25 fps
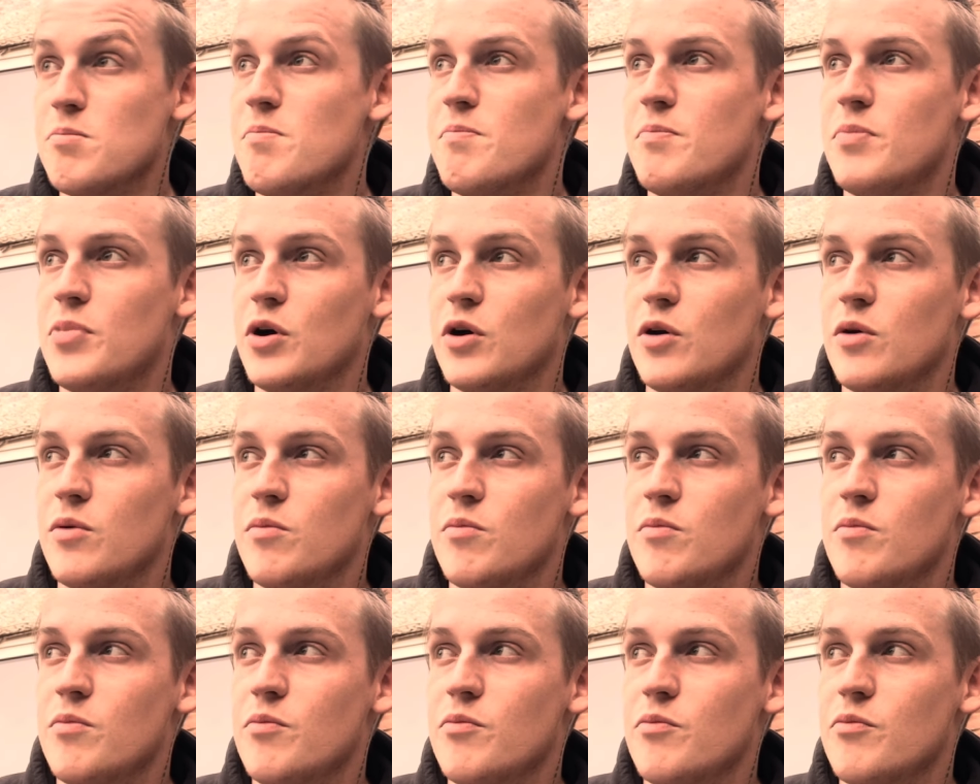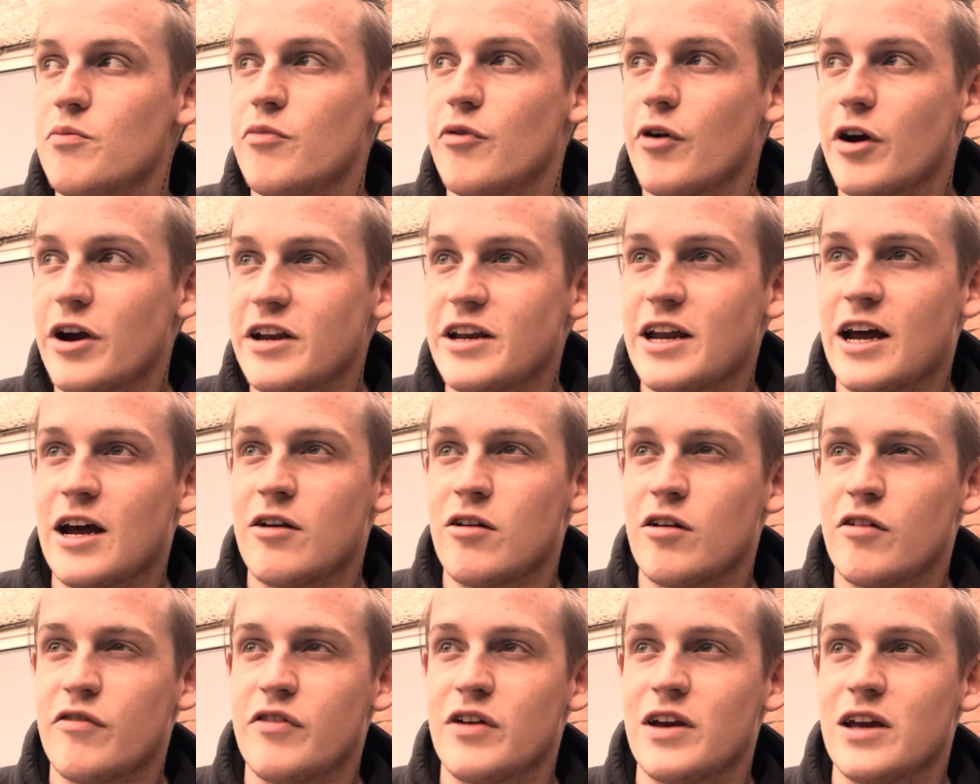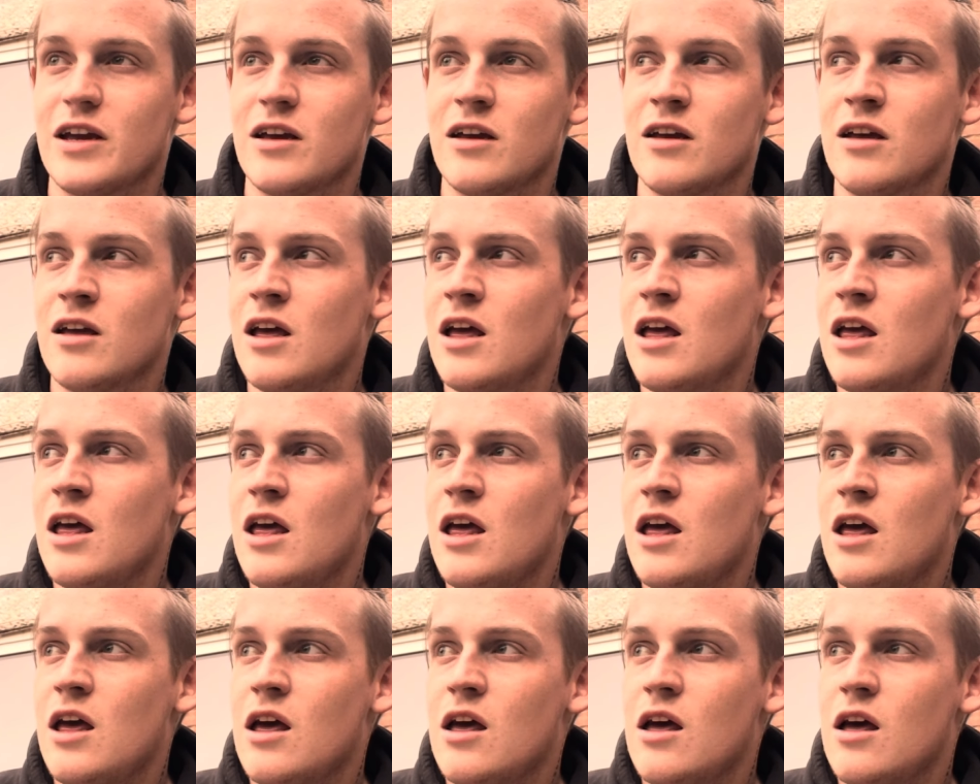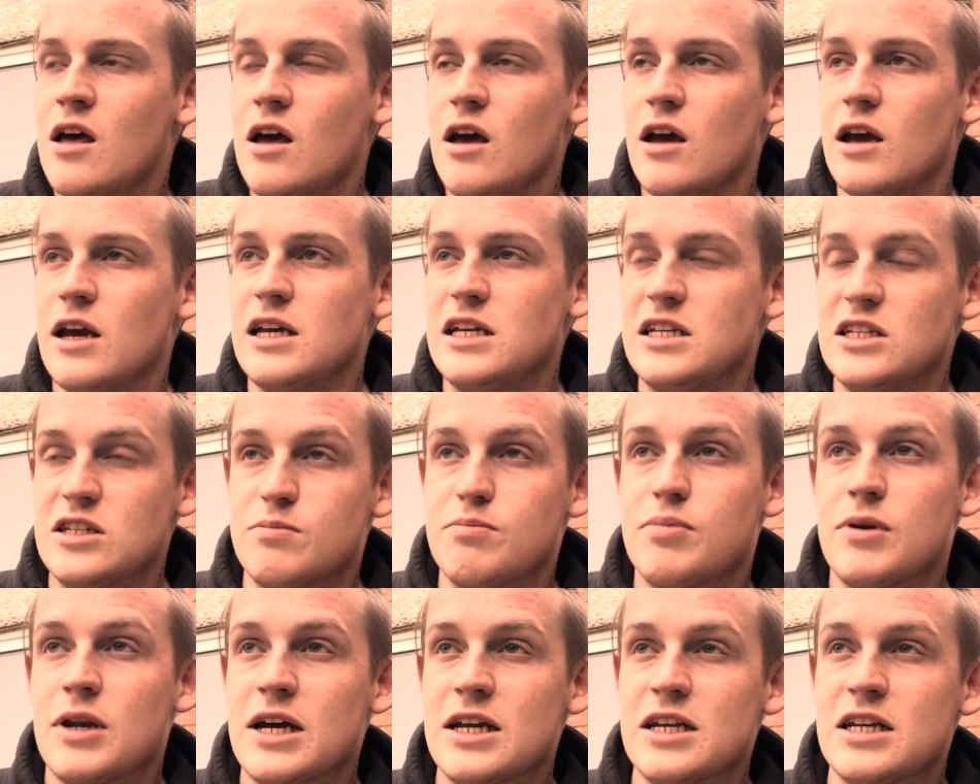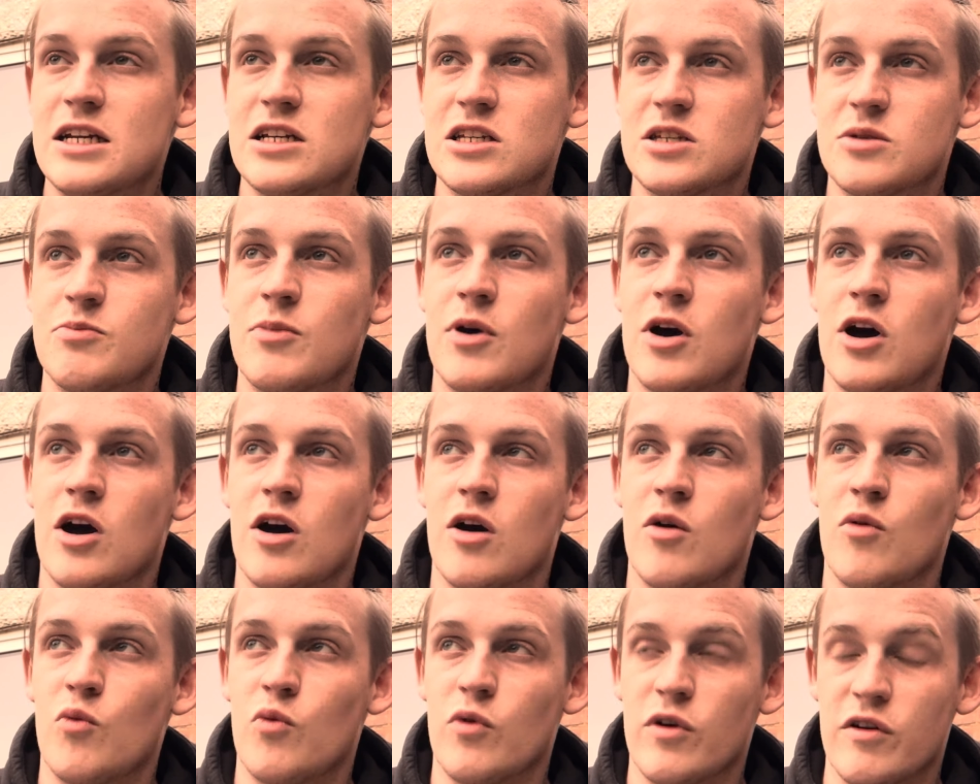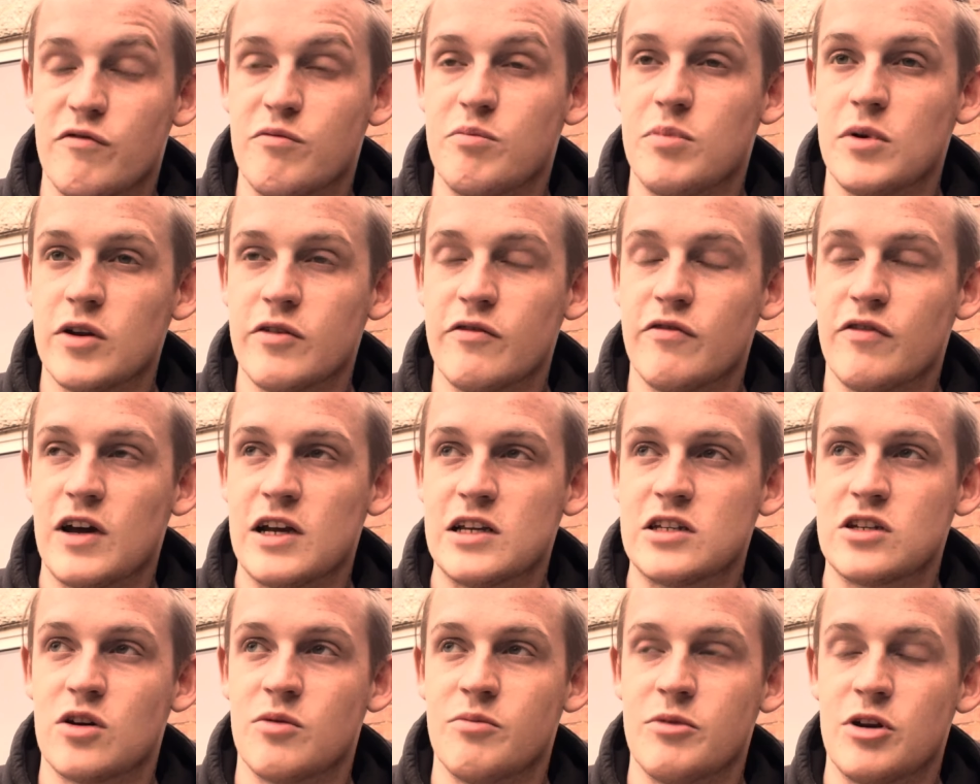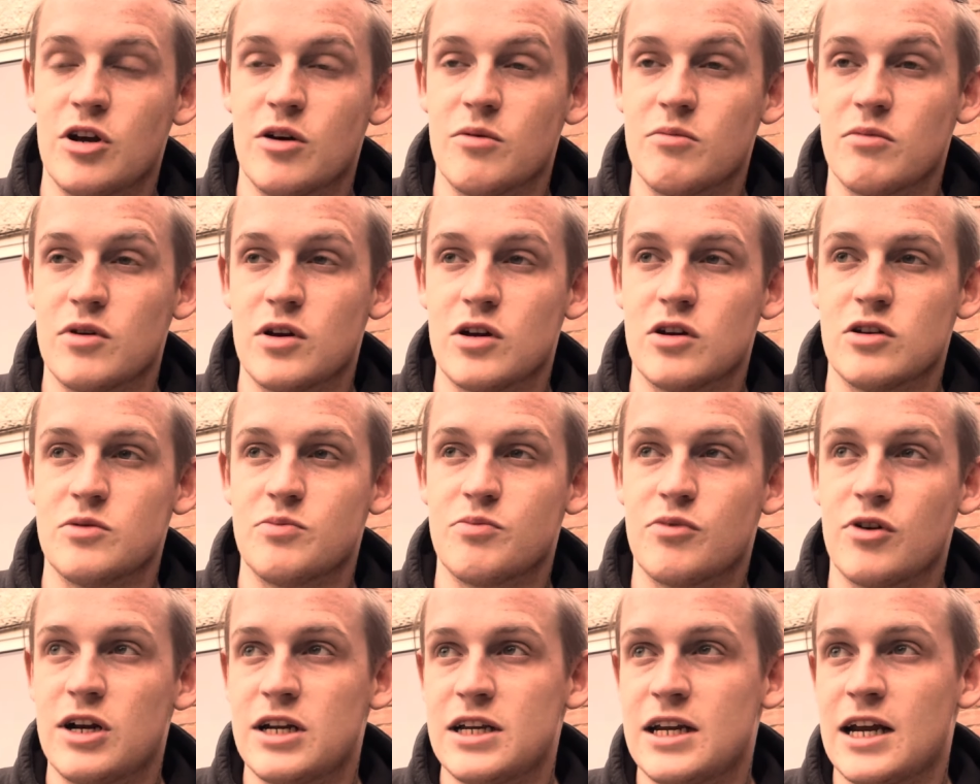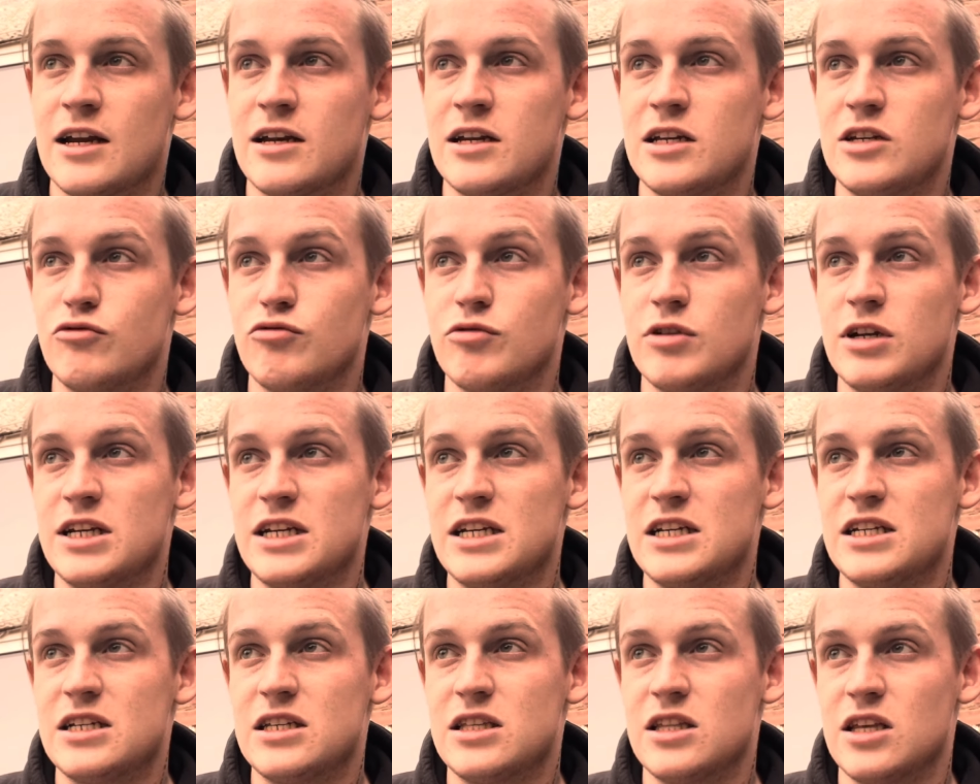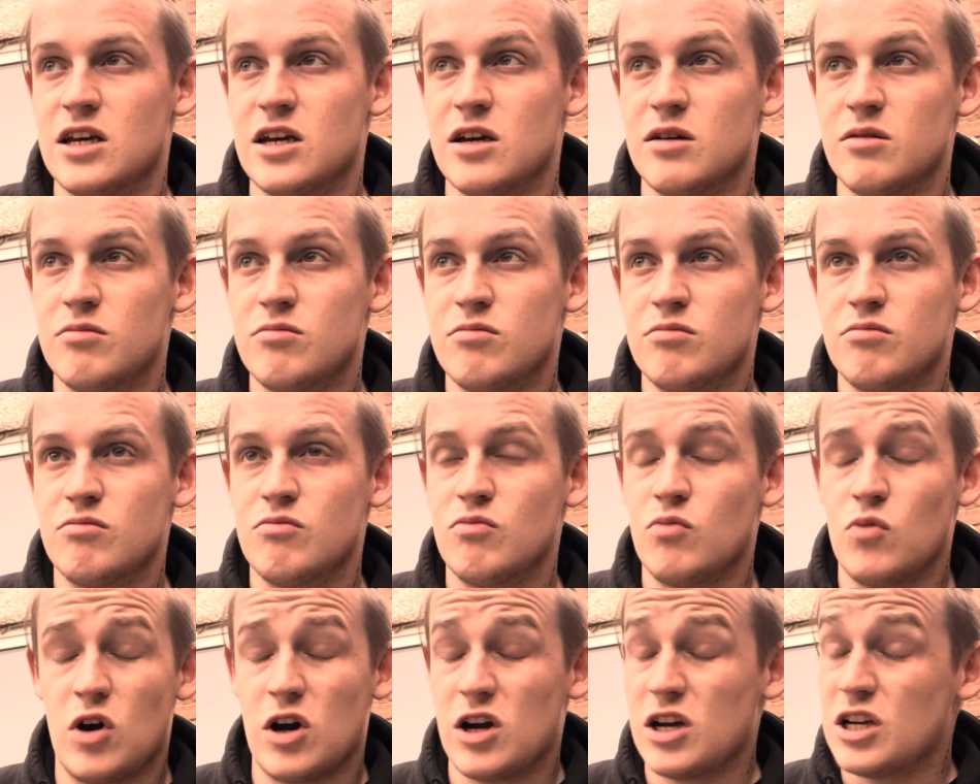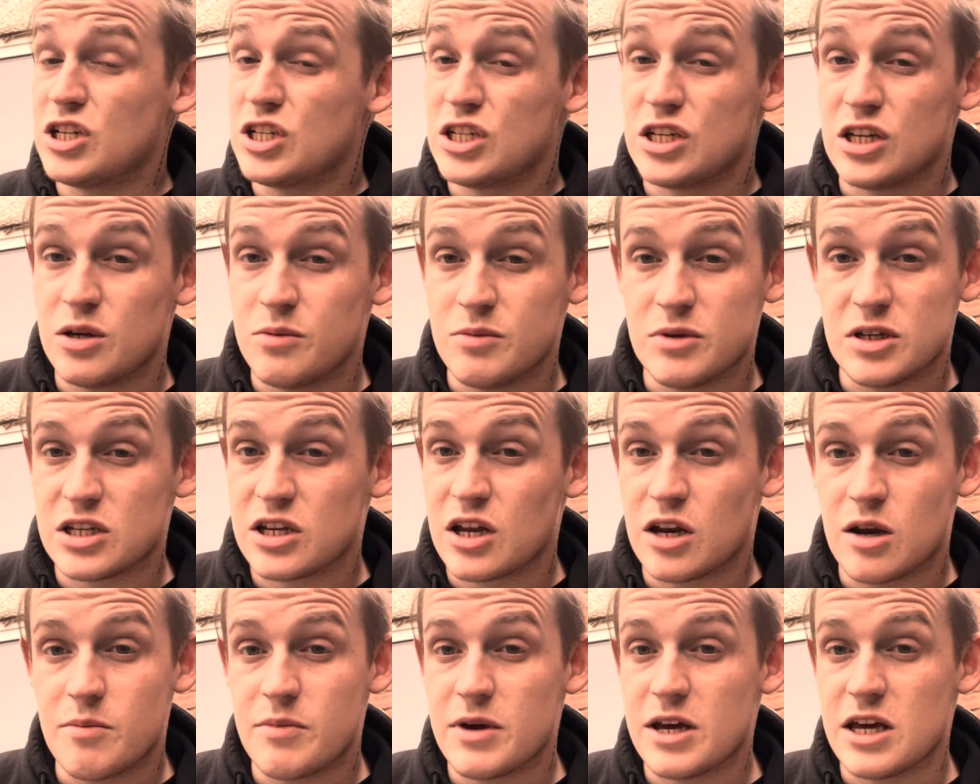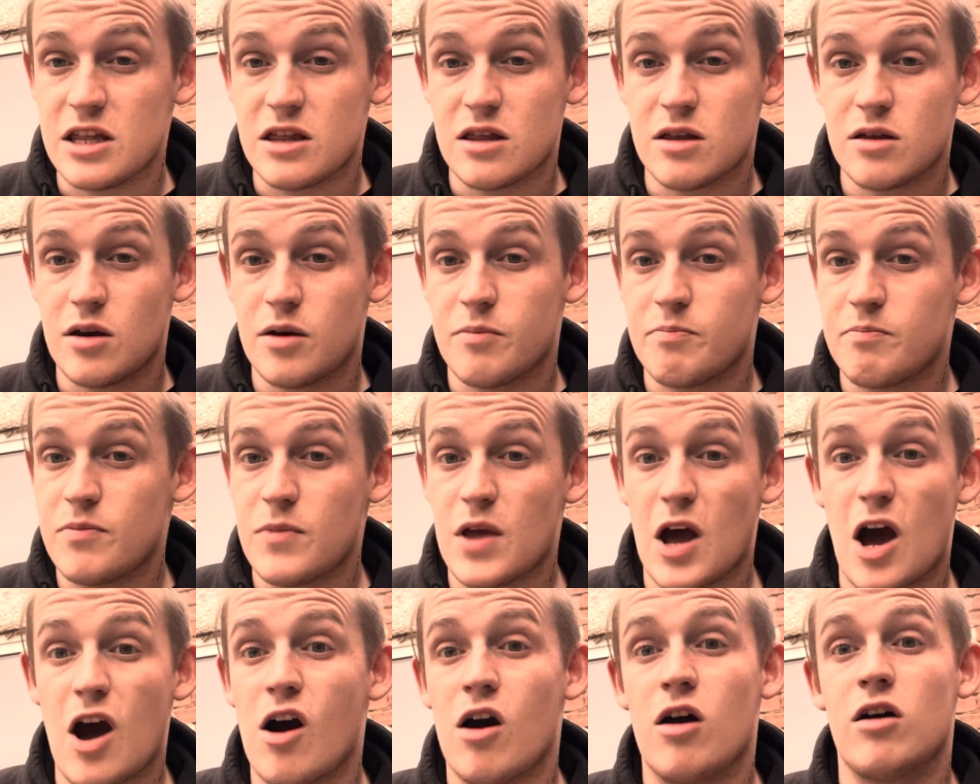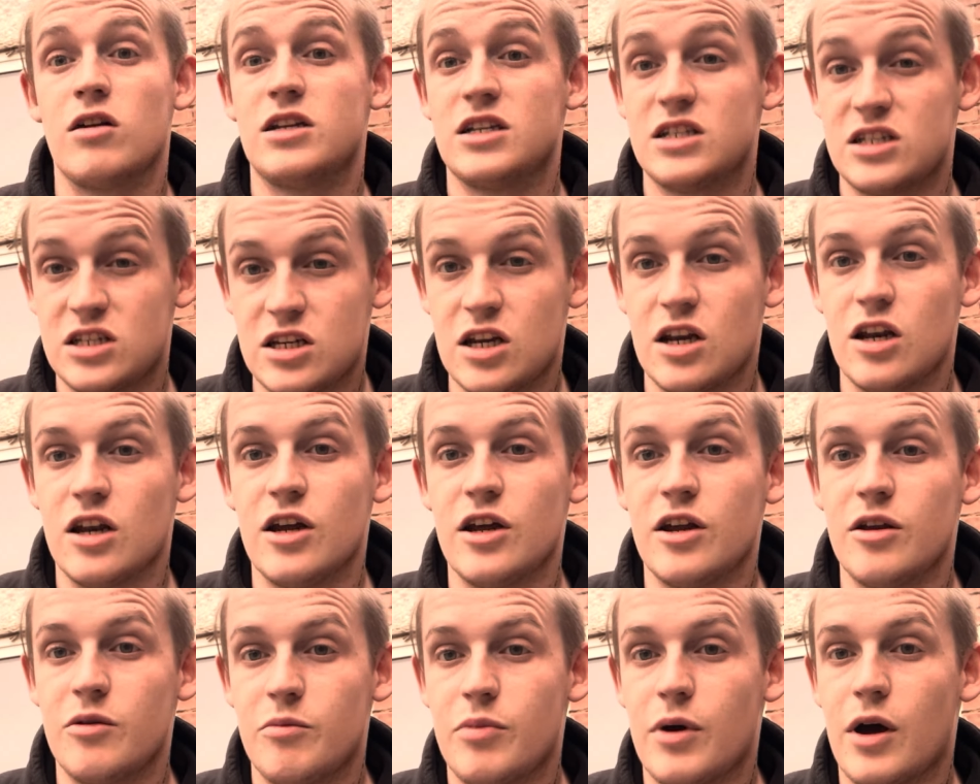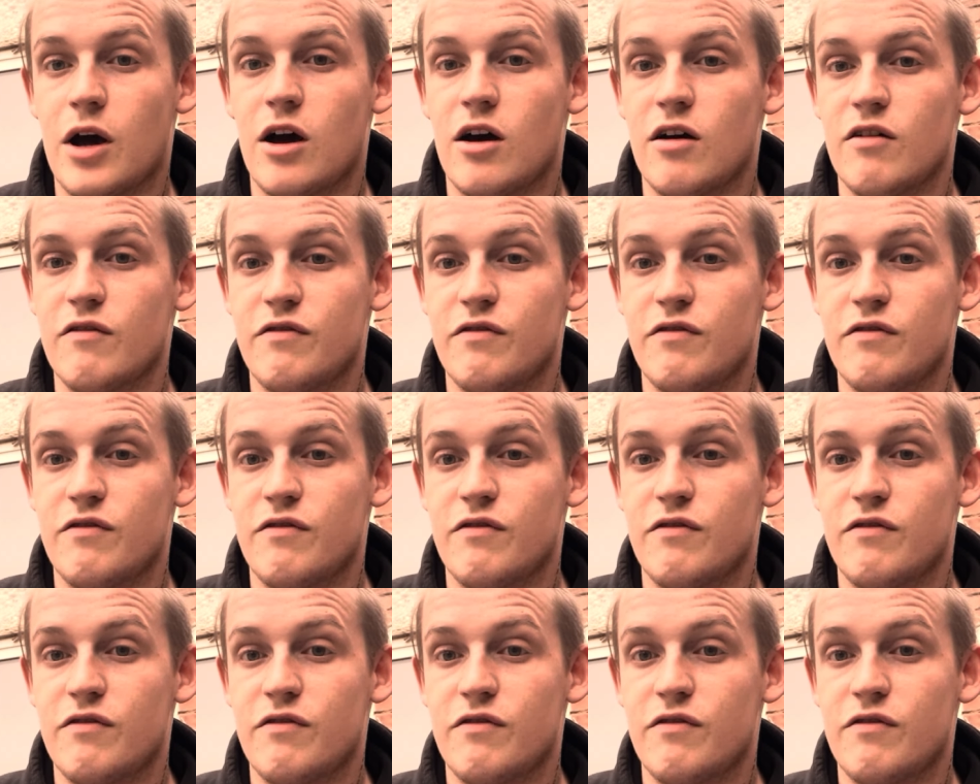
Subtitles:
But Breakdown, I think he's played it smart with Bloodfest coming up, because Breakdown, he's released the what I assume is going to be the hardest to learn part